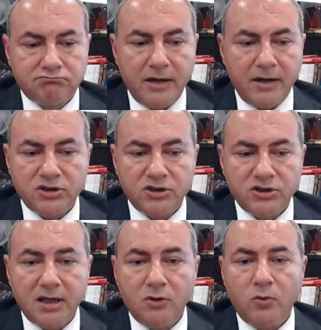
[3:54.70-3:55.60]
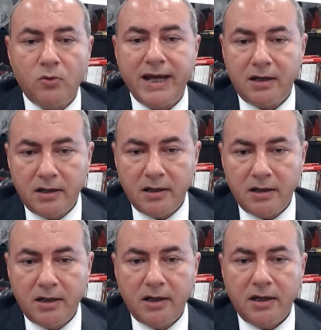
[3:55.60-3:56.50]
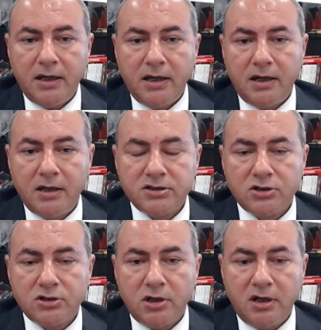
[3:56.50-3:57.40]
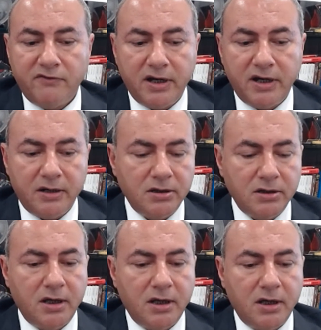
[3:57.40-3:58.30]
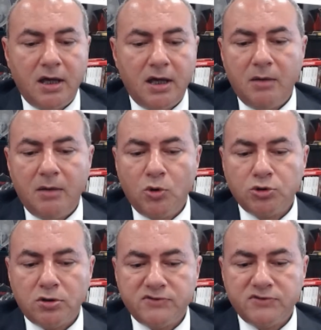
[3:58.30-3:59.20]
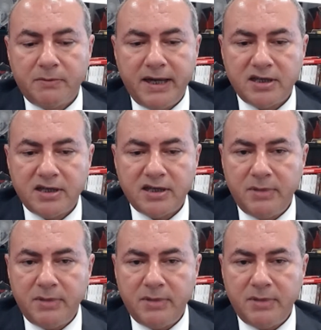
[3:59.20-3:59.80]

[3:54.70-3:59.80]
I would say, done well in such an environment. Most of the banks have